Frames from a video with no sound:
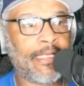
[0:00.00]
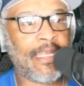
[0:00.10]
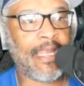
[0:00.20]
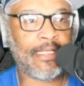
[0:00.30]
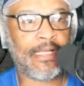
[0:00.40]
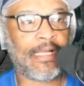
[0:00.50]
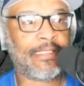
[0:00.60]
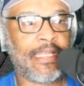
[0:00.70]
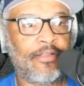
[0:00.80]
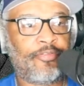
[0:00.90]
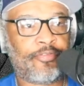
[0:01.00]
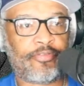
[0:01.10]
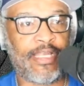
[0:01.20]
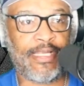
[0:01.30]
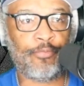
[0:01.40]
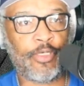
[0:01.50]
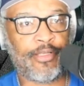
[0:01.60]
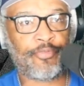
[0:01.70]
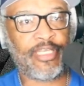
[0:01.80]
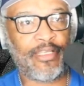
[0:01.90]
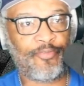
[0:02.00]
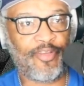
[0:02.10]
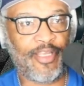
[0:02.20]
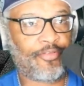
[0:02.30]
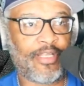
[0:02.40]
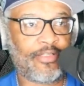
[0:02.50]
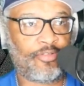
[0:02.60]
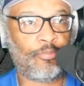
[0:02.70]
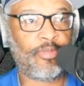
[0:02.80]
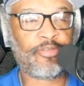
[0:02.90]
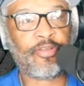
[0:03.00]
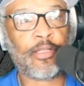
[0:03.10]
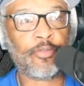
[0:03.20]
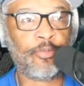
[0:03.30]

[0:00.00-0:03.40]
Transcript: can't say whatever the events that you missed out.